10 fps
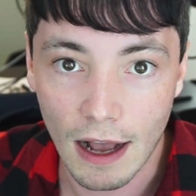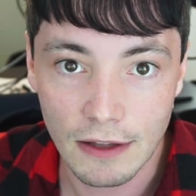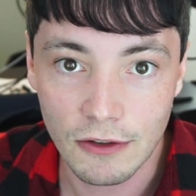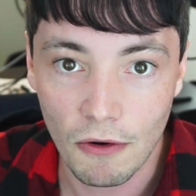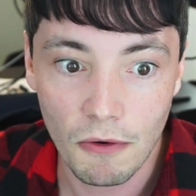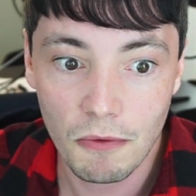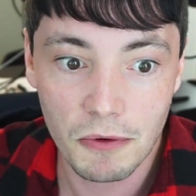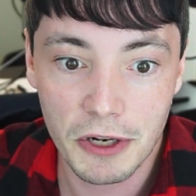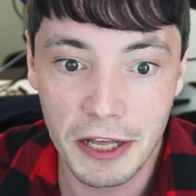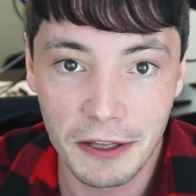no,
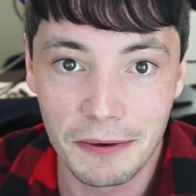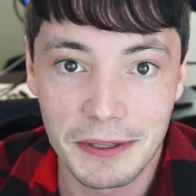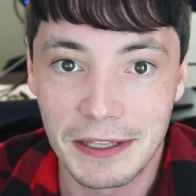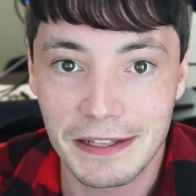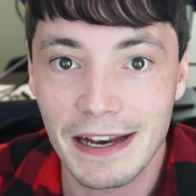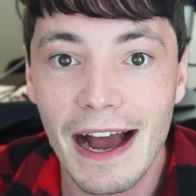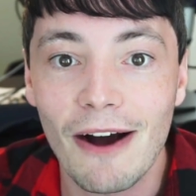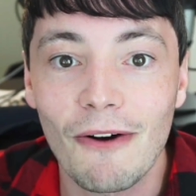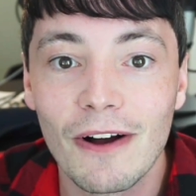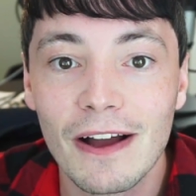we're dealing with this
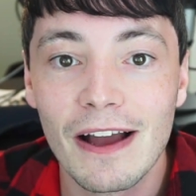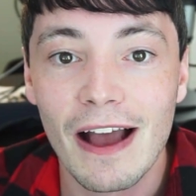now.